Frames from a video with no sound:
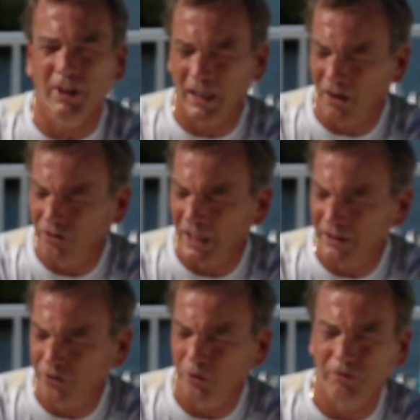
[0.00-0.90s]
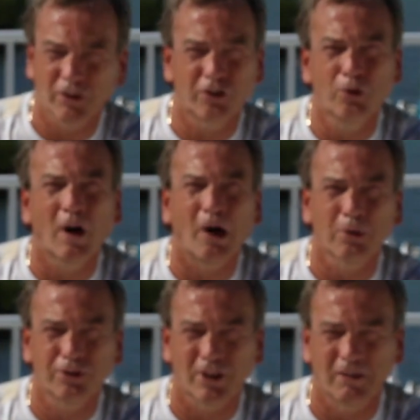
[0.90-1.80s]
They held on to it for 2
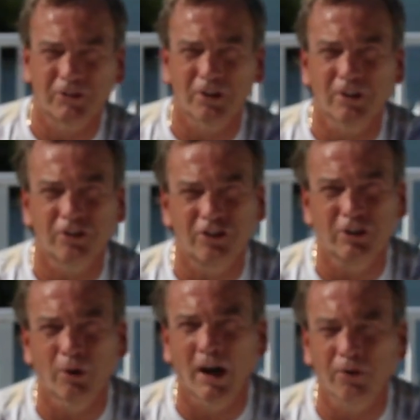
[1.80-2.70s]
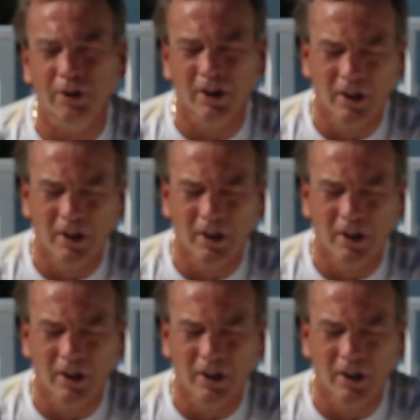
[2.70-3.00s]
hours after she drowned.